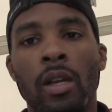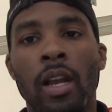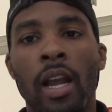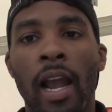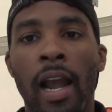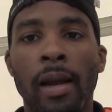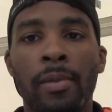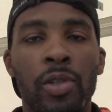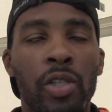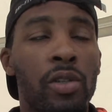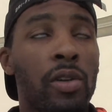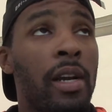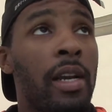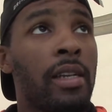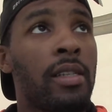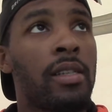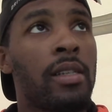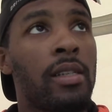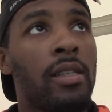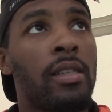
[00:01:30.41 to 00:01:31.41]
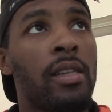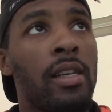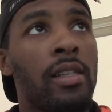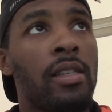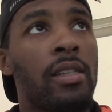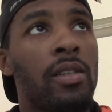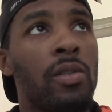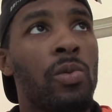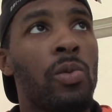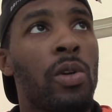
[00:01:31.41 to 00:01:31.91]
abstract
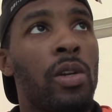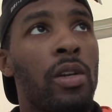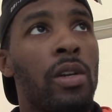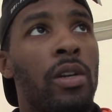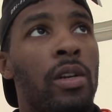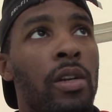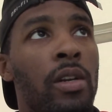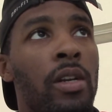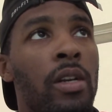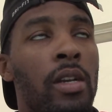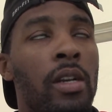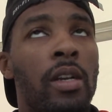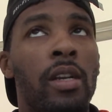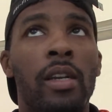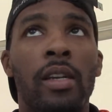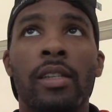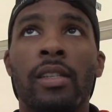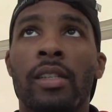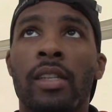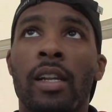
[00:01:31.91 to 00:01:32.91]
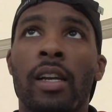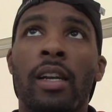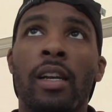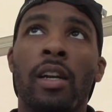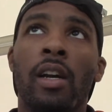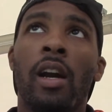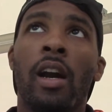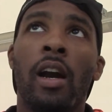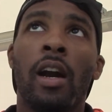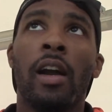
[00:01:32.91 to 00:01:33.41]
successes where it's like,
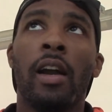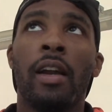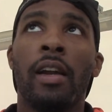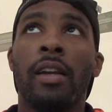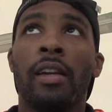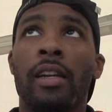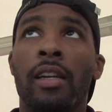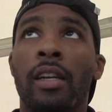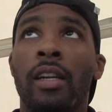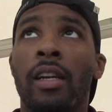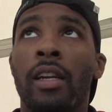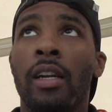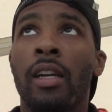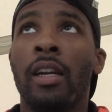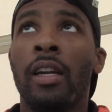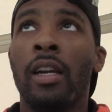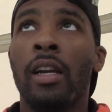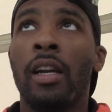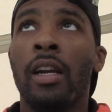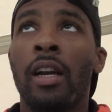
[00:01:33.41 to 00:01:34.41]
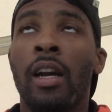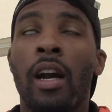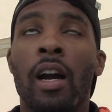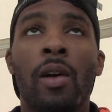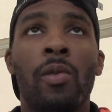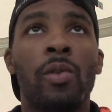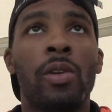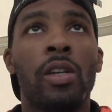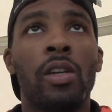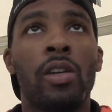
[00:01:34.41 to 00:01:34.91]
alright, I
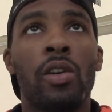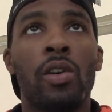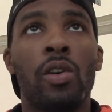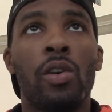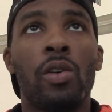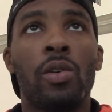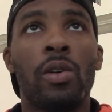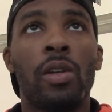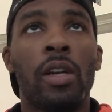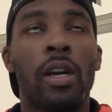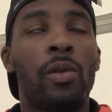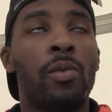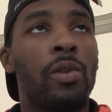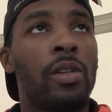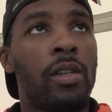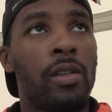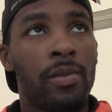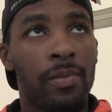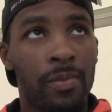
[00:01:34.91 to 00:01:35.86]
want to go and I want